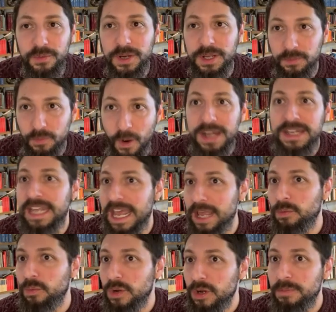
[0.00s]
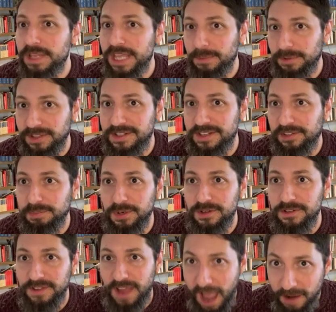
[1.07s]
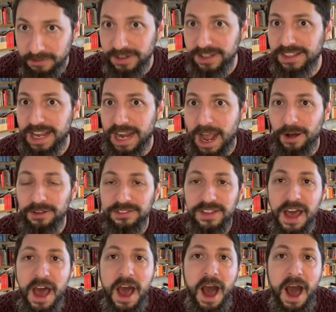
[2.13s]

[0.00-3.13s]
we one day we'll be able to disprove everything else.